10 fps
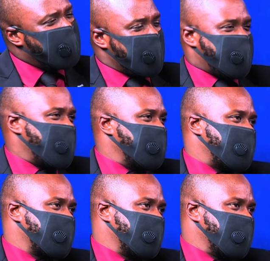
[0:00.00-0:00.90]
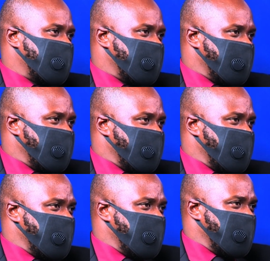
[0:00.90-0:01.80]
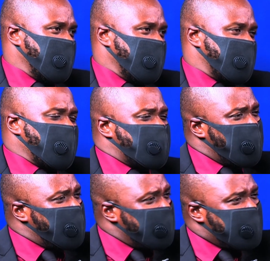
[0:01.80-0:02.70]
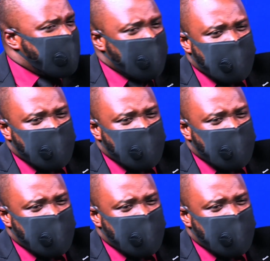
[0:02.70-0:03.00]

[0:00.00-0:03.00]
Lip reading: my friend. So this